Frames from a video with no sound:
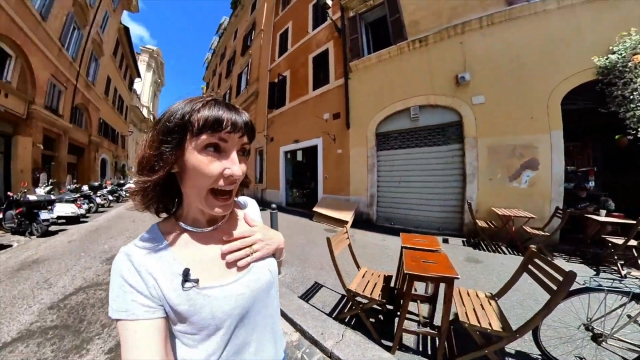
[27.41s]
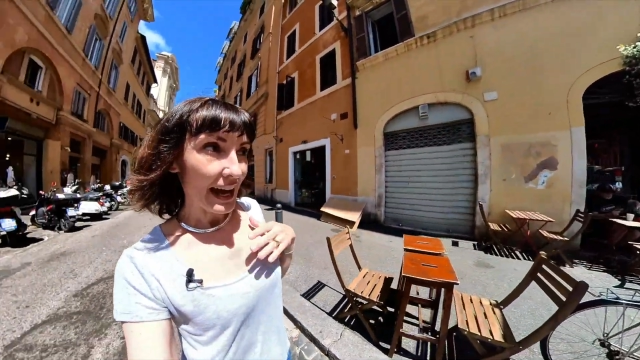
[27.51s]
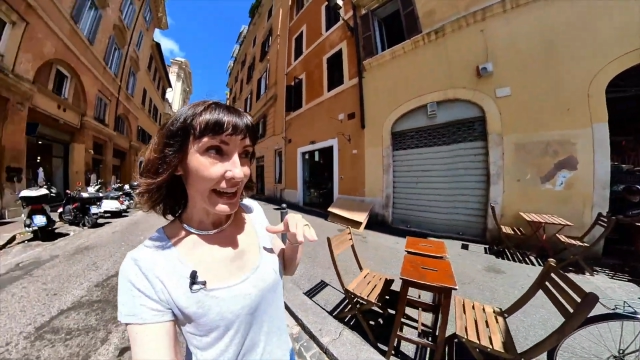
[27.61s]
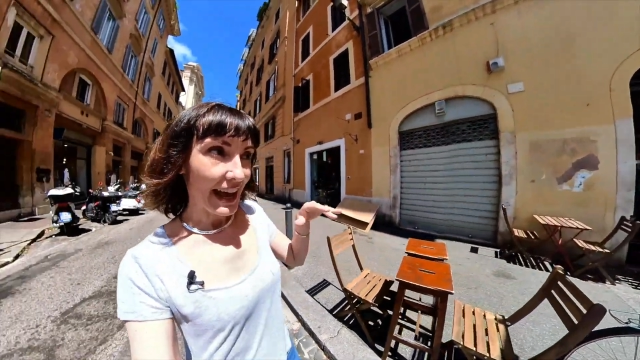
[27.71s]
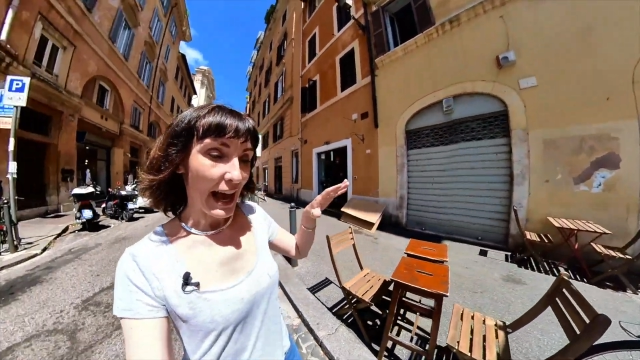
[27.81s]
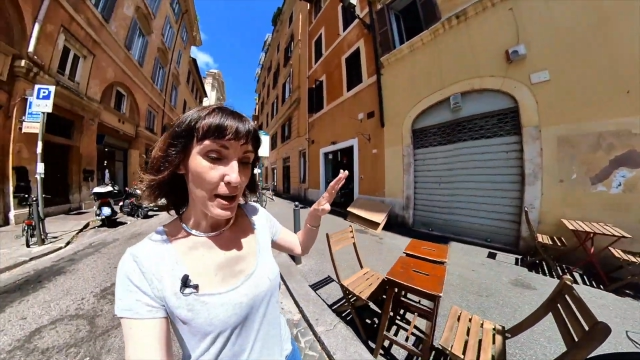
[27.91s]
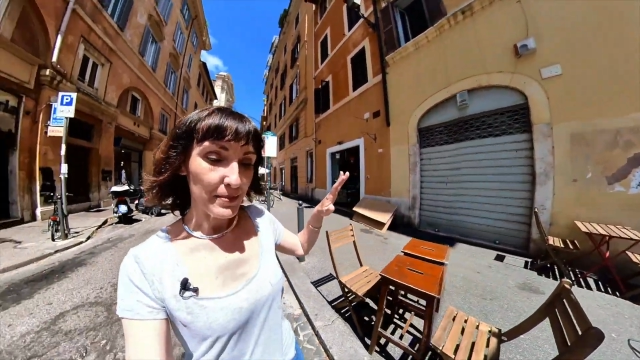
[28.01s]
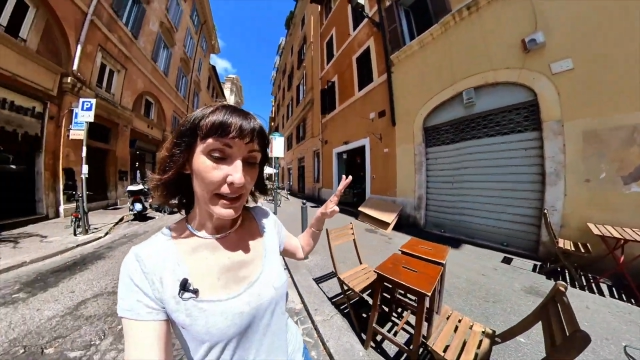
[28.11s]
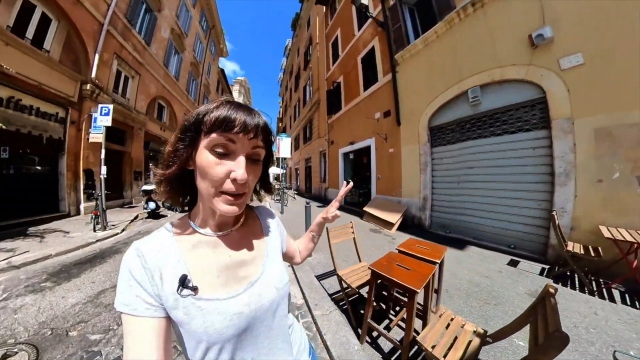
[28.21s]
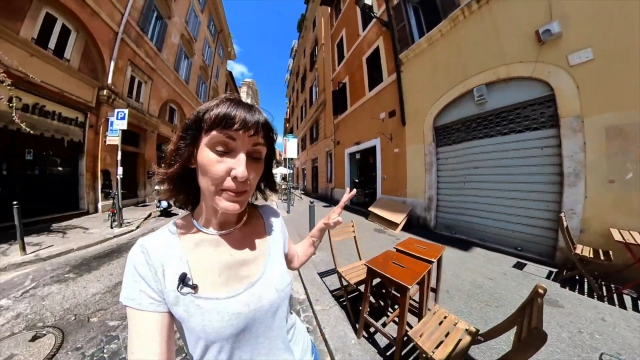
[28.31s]
I
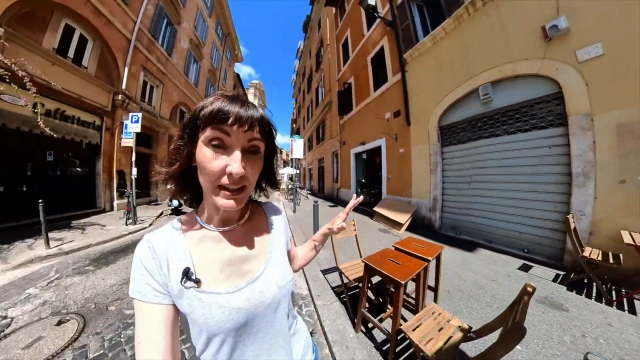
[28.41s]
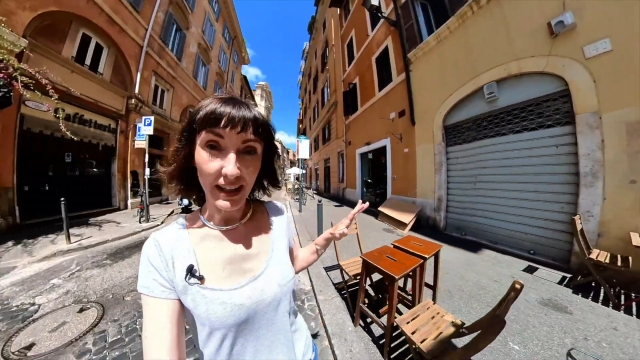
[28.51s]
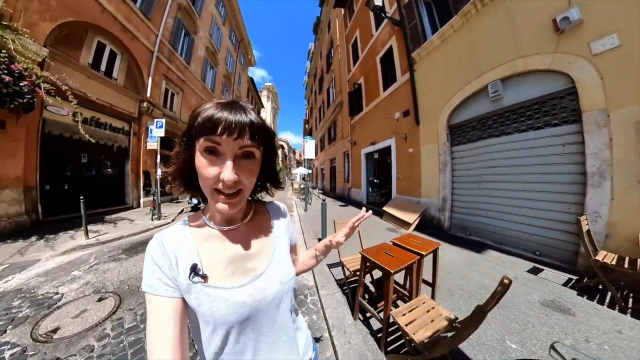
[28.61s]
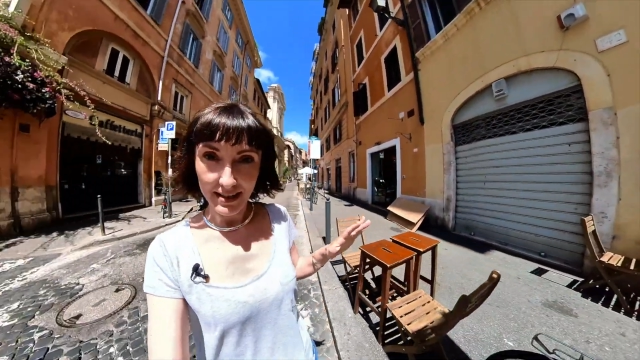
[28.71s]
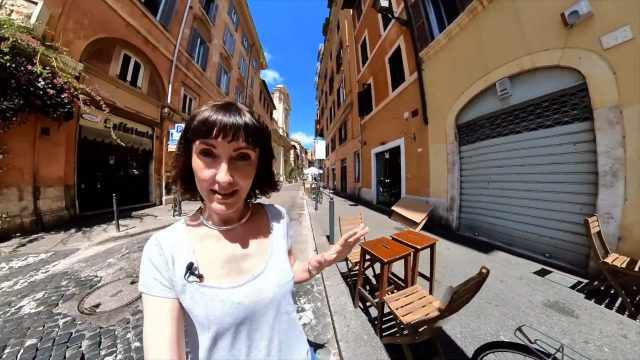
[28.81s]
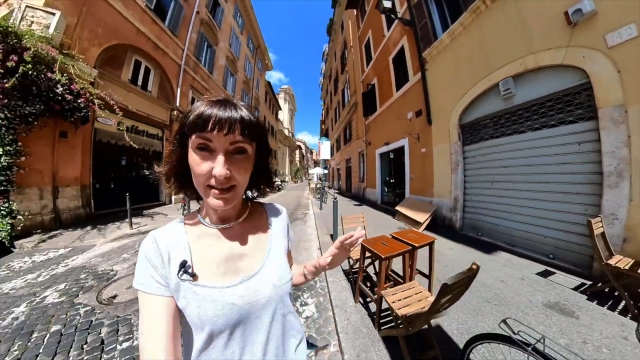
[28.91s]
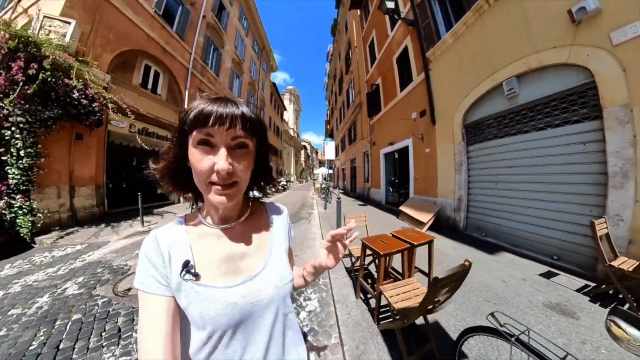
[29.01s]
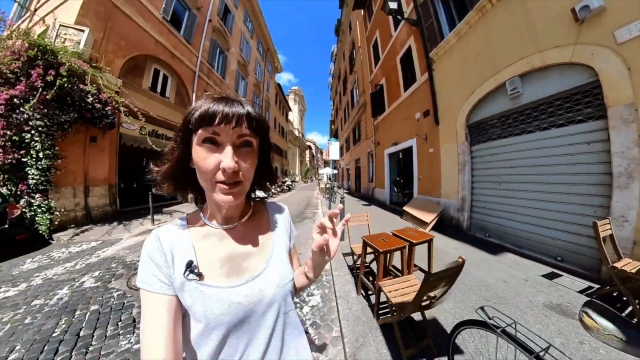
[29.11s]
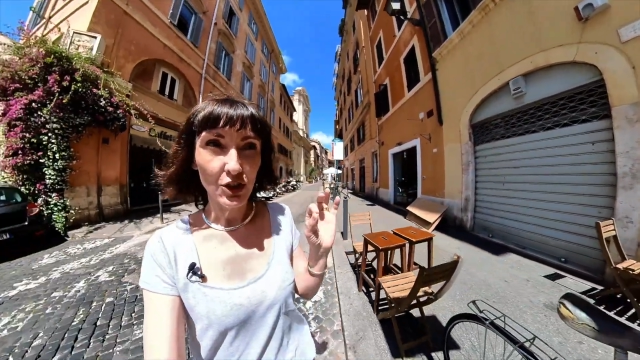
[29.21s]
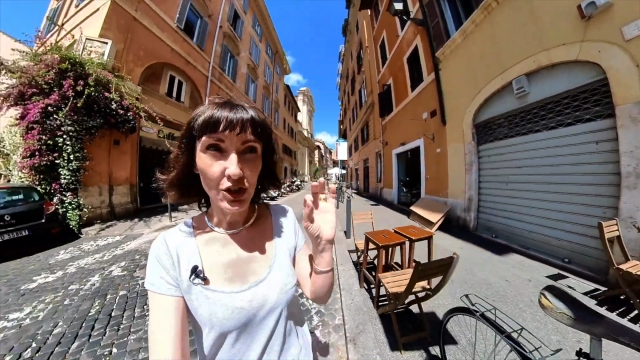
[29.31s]
am in a place,
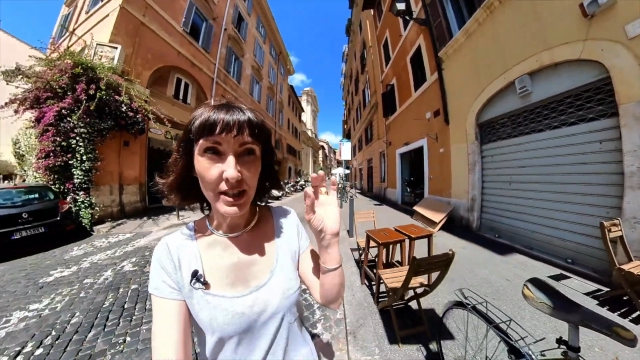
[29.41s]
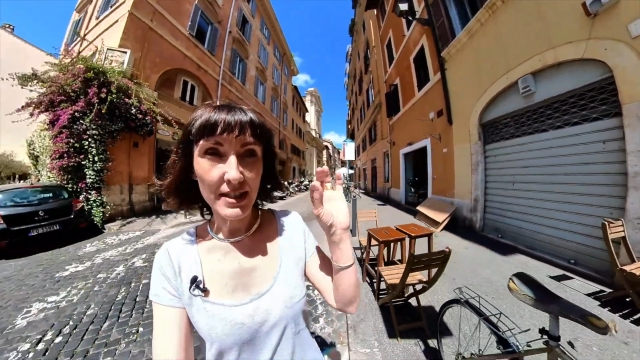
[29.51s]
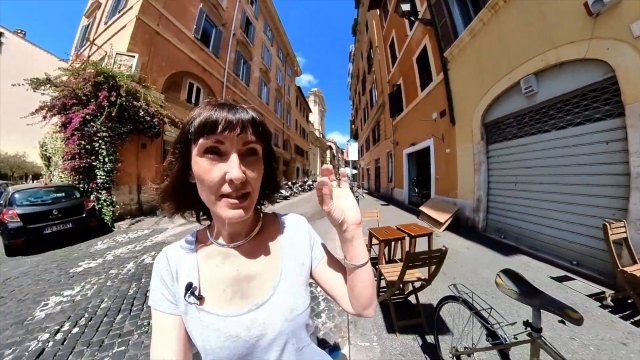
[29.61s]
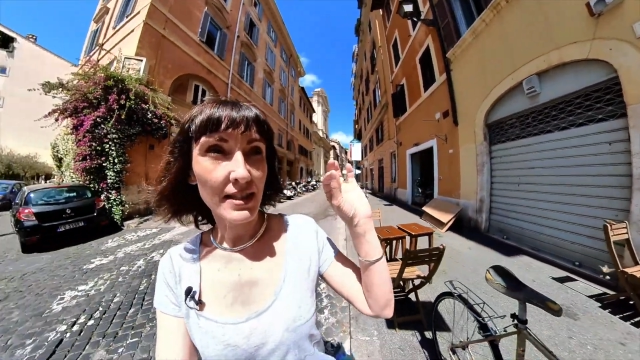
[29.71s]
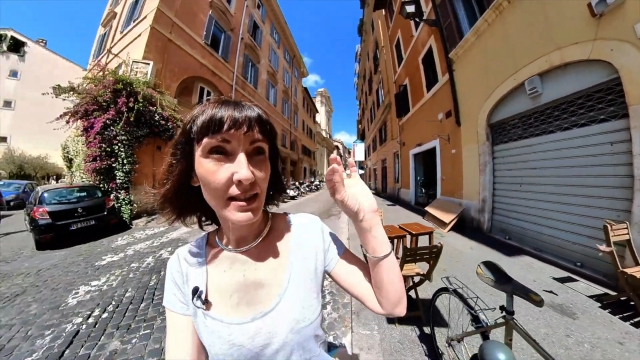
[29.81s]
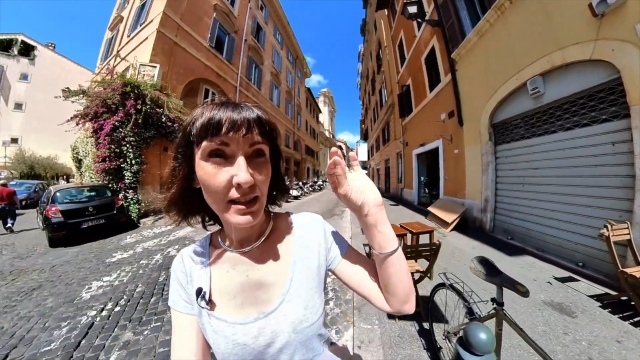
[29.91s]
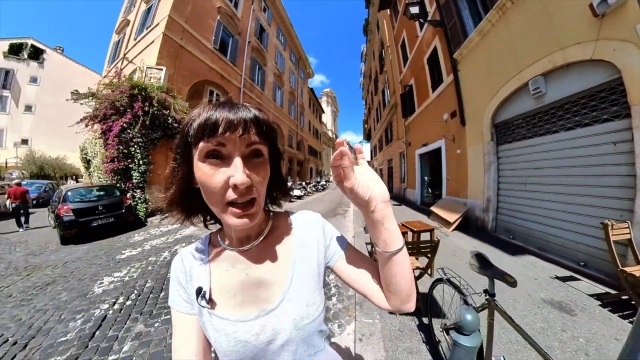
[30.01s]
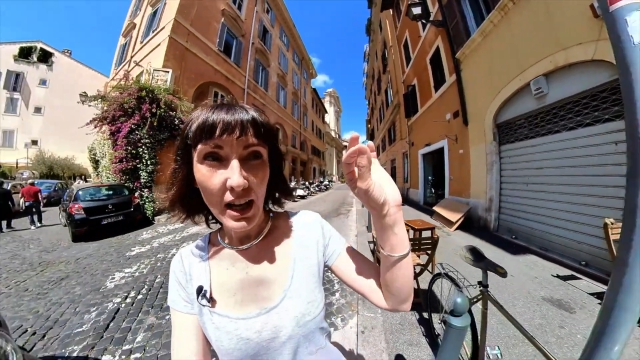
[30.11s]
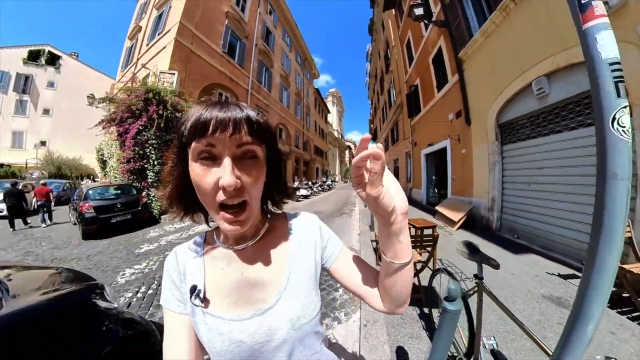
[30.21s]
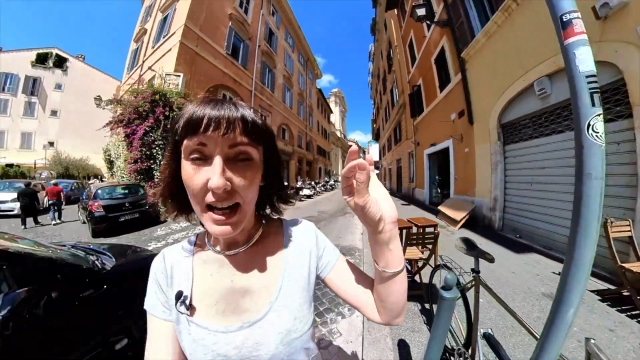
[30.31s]
just
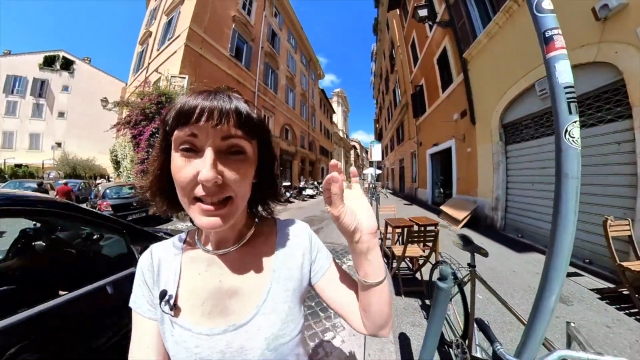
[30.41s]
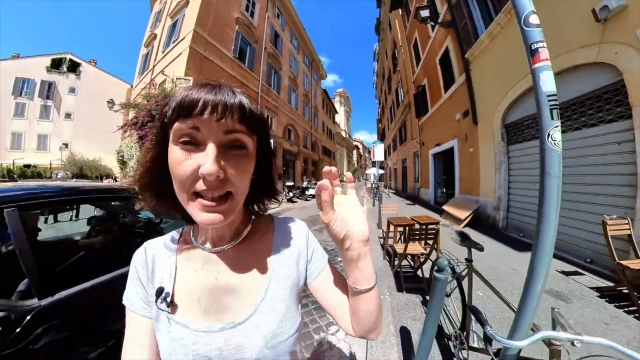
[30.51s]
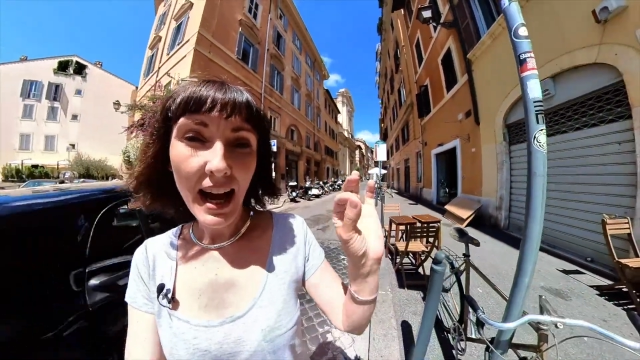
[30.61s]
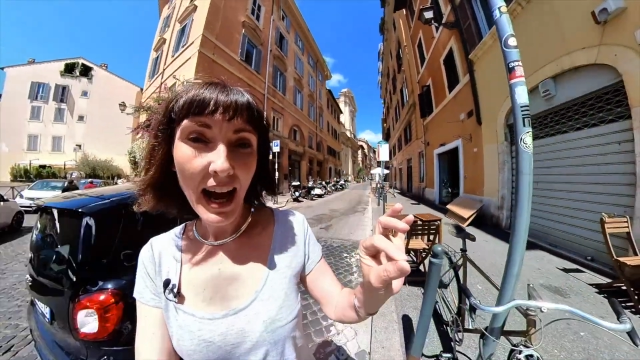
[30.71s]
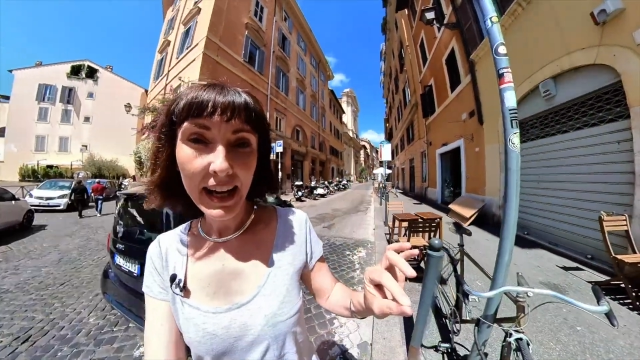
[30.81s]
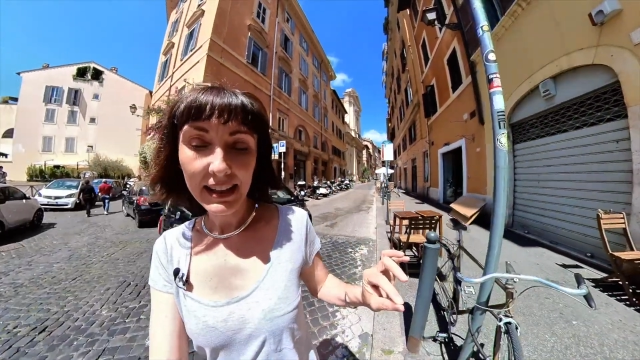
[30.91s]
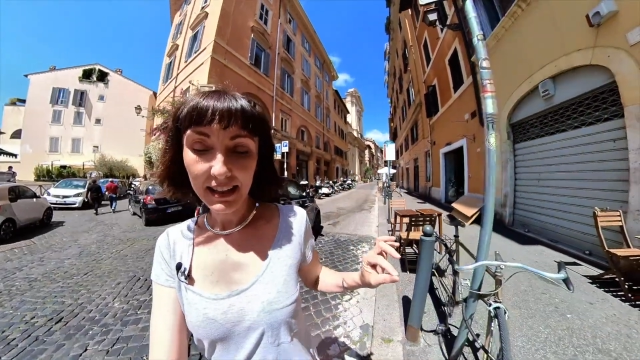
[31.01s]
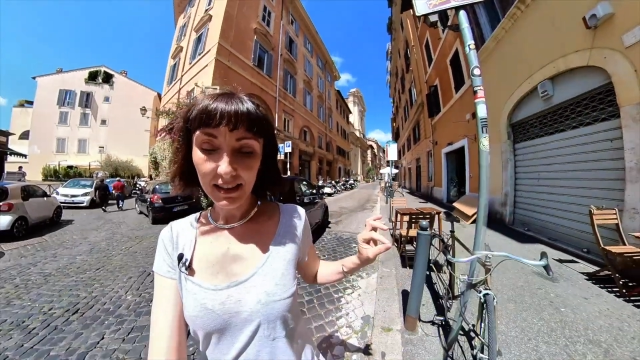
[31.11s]
a tiny